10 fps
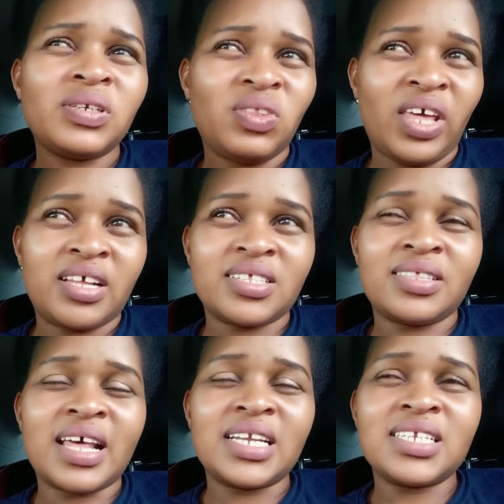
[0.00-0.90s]
things
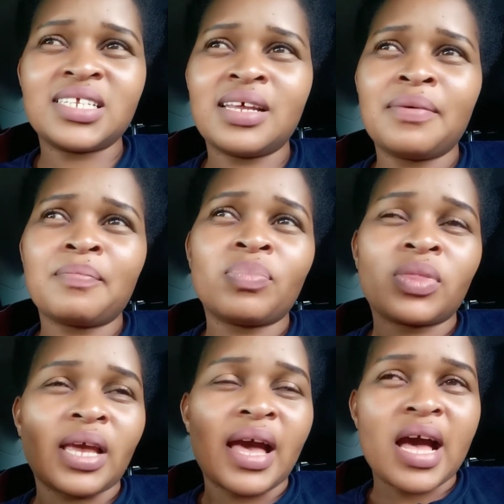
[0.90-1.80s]
that
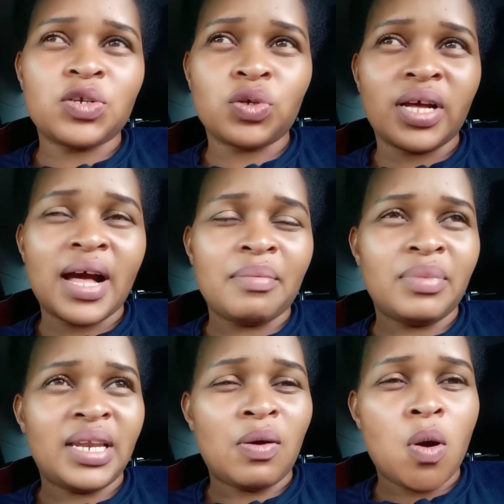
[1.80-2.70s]
are to come
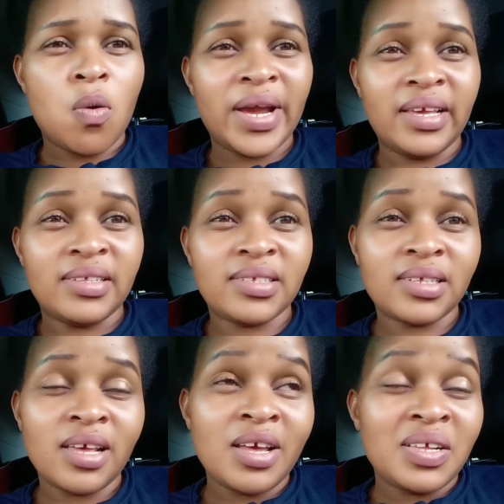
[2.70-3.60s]
in our ways.
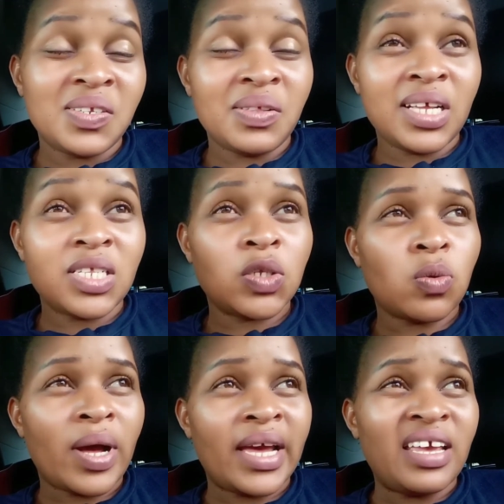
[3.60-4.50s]
So that's
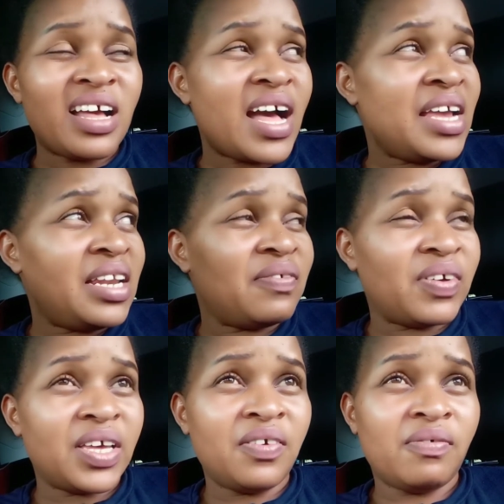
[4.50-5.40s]
why I never
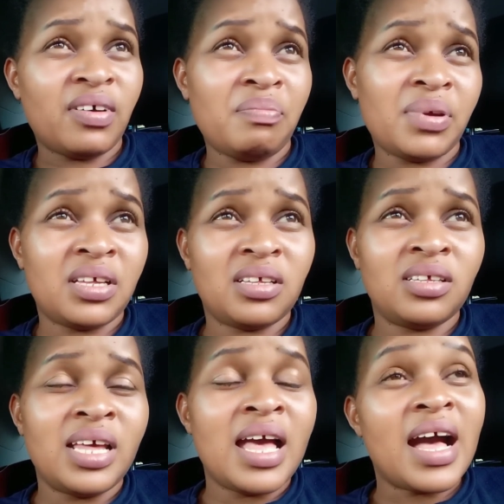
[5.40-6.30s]
give up.
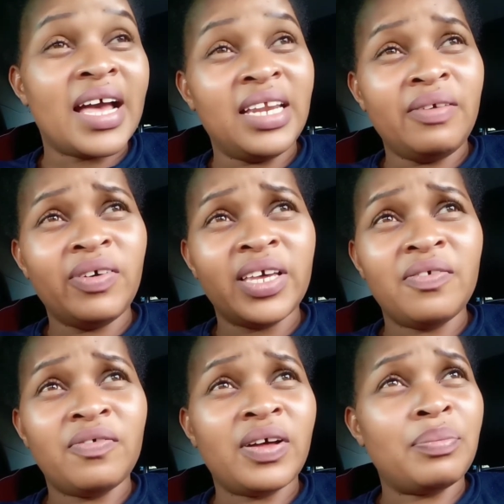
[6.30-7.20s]
I never
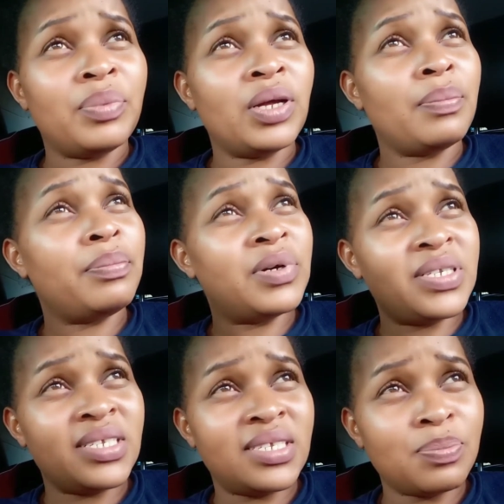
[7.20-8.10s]
give up
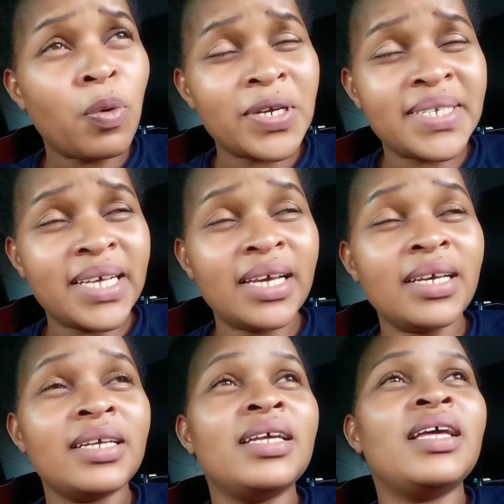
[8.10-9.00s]
posting,
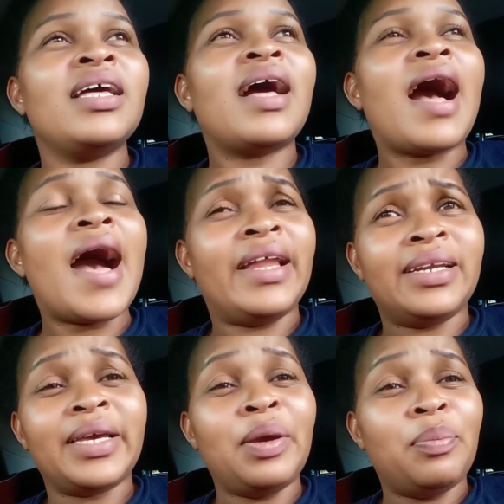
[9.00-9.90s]
I'll
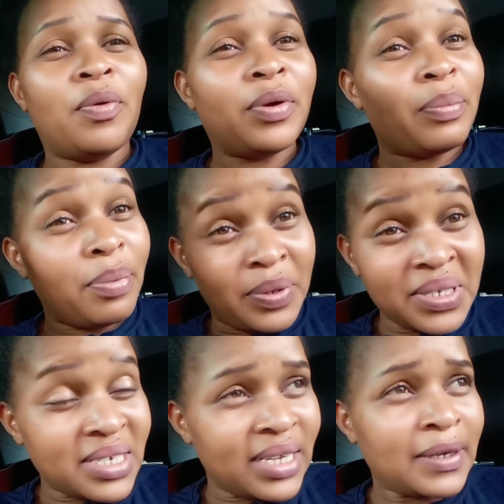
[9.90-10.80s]
keep on
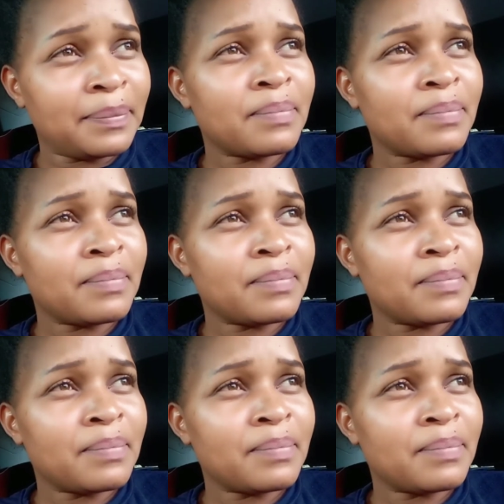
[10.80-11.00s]
posting.